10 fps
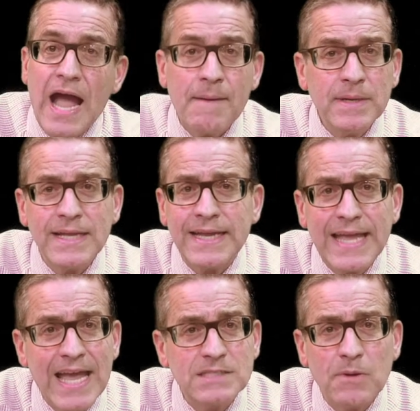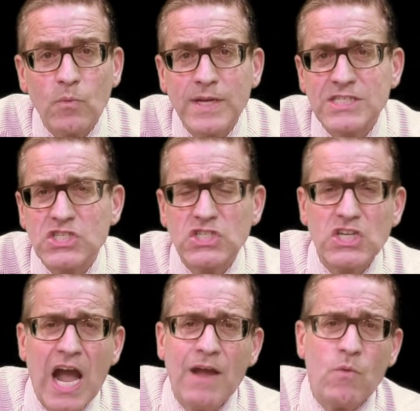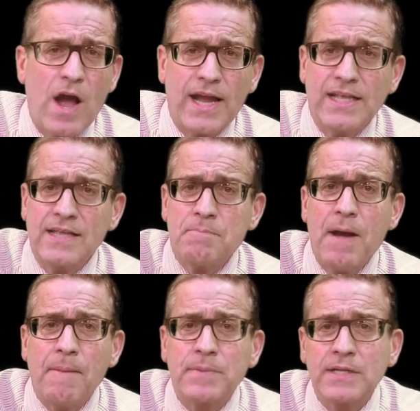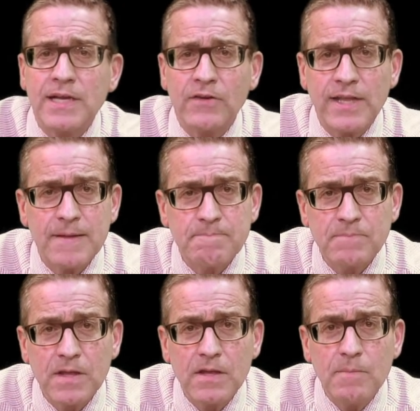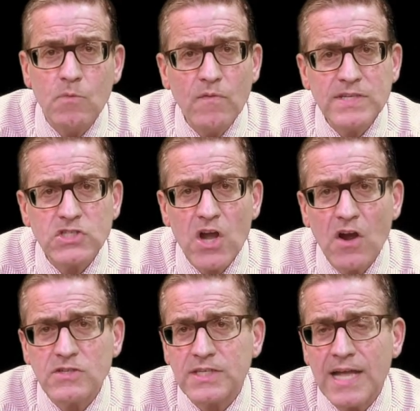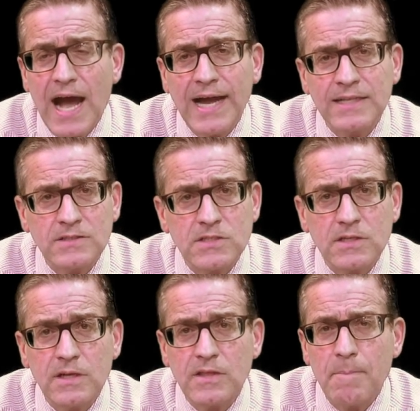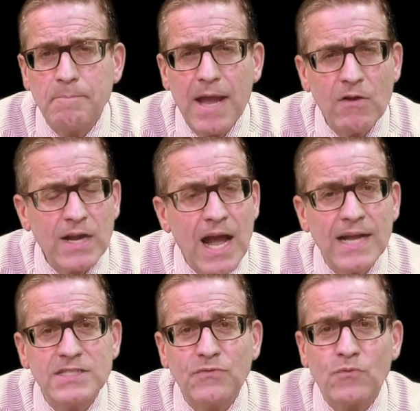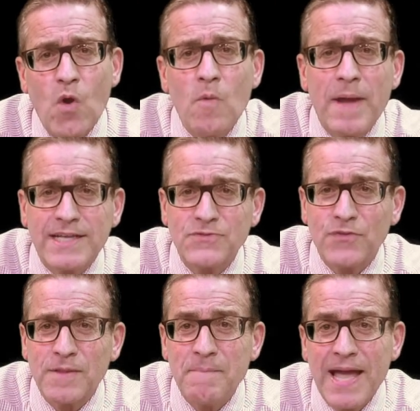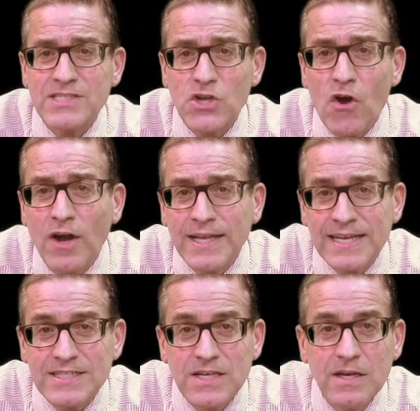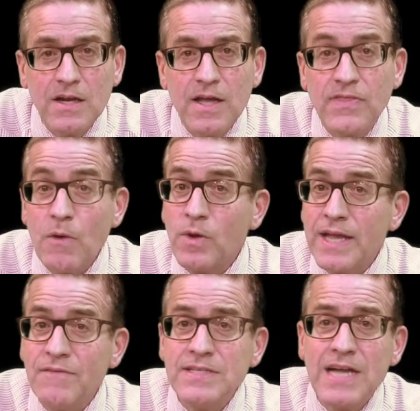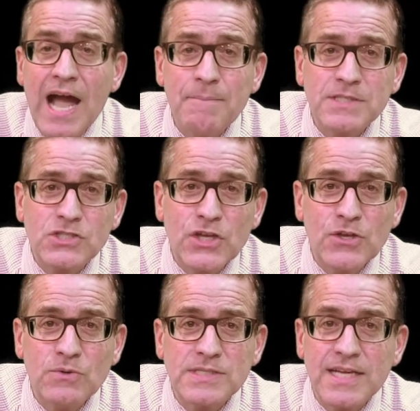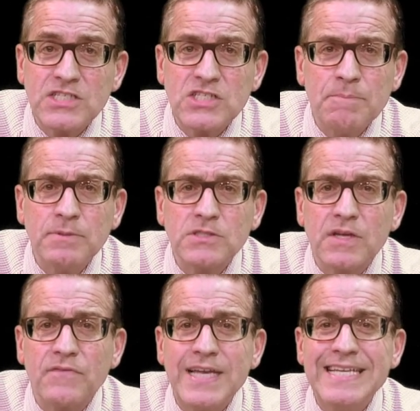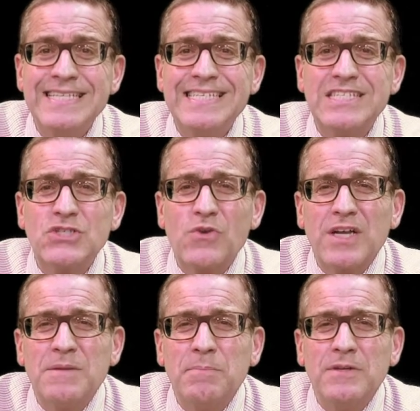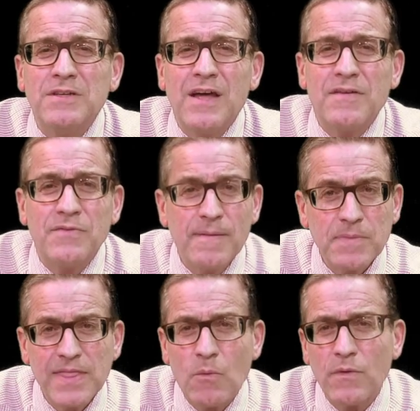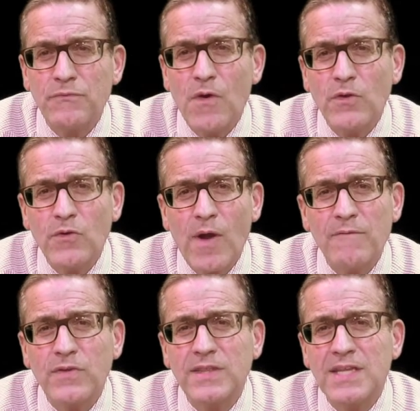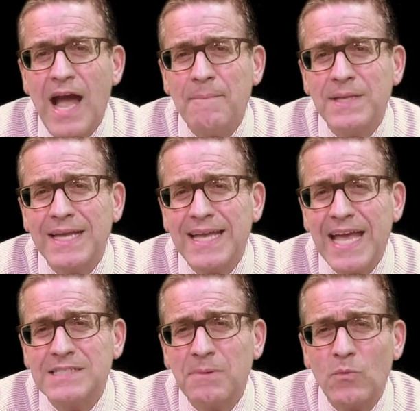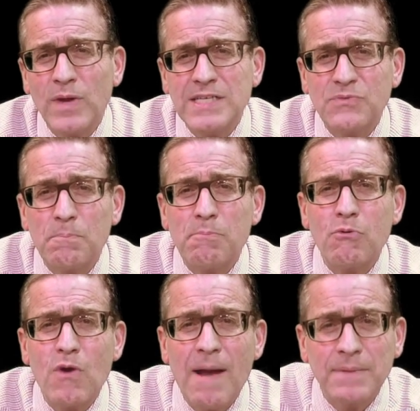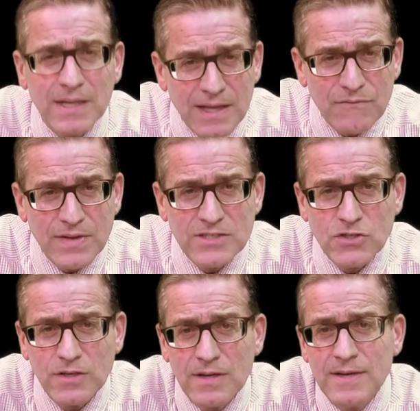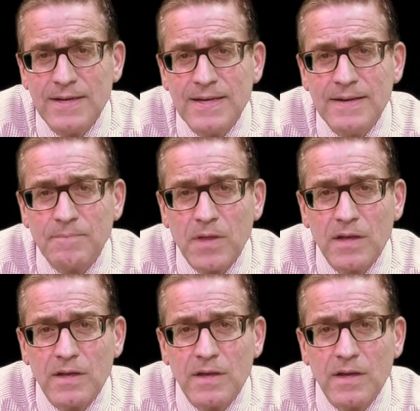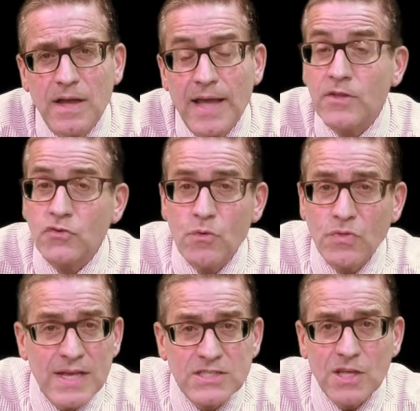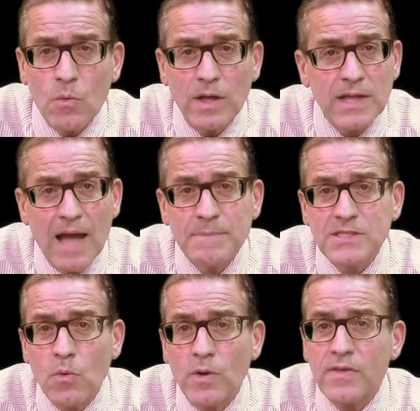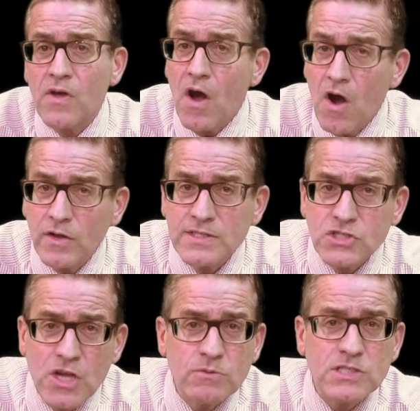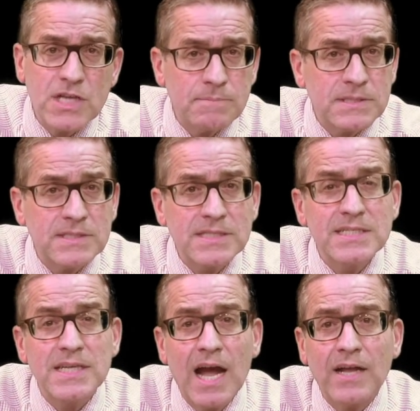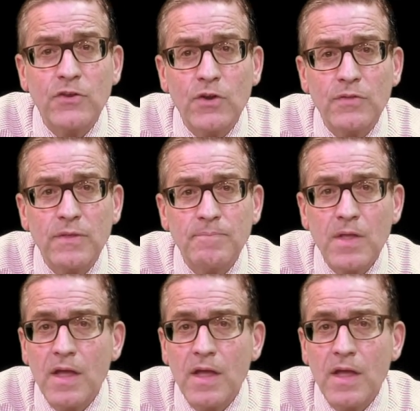diamond engagement rings skyrocketed in popularity. Movie stars and idols, the paragons of romance for the mass audience, they were given diamonds to use as symbols of indestructible love. They were photographed with diamond engagement rings prominently featured. And the truth is that while diamonds are one of the hardest known substances on earth,